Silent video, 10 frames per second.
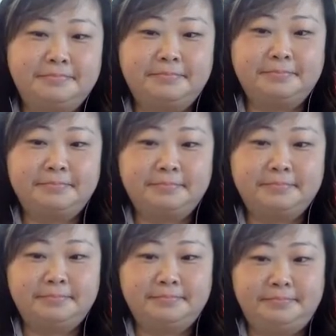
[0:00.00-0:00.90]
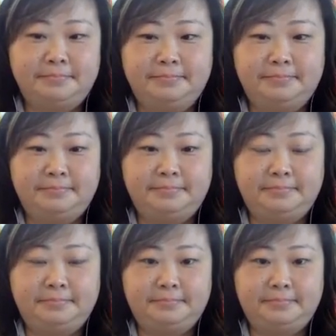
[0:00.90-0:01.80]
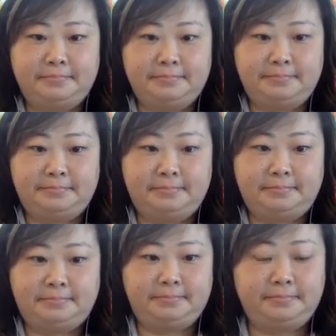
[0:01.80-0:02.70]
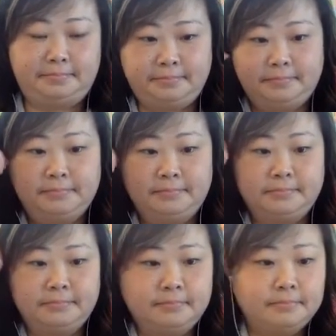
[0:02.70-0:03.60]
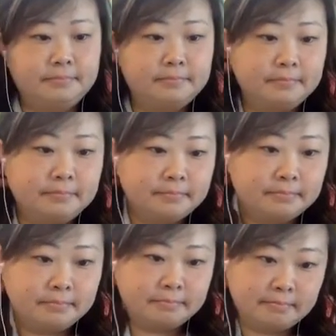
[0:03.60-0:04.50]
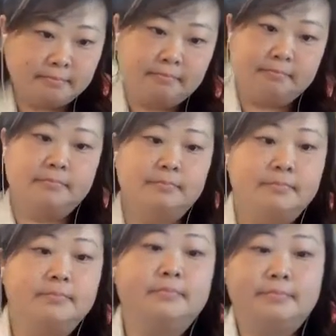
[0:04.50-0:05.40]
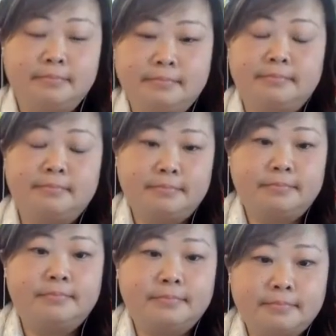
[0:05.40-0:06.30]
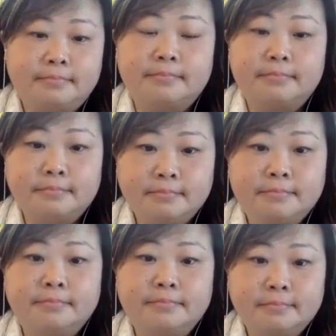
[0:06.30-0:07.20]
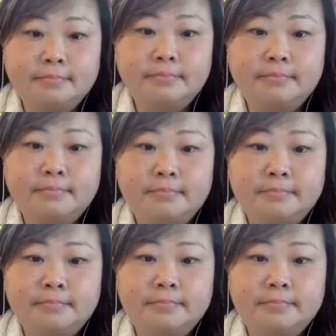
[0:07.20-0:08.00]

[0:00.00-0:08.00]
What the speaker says: This person isn't speaking.